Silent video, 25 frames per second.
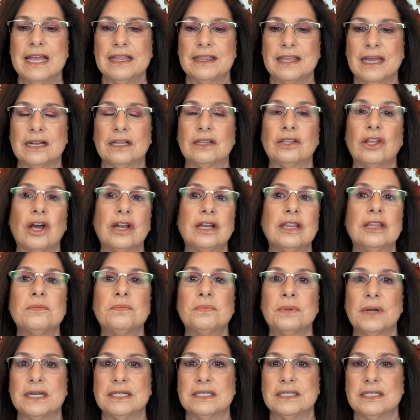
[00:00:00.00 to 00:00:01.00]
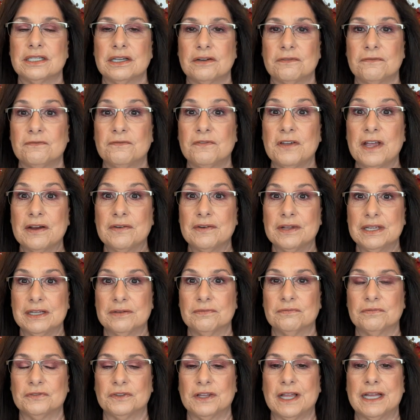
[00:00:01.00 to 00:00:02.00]
that a lot of the prices are very
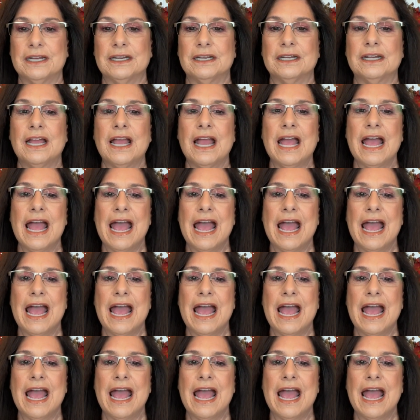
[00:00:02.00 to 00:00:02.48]
inflated.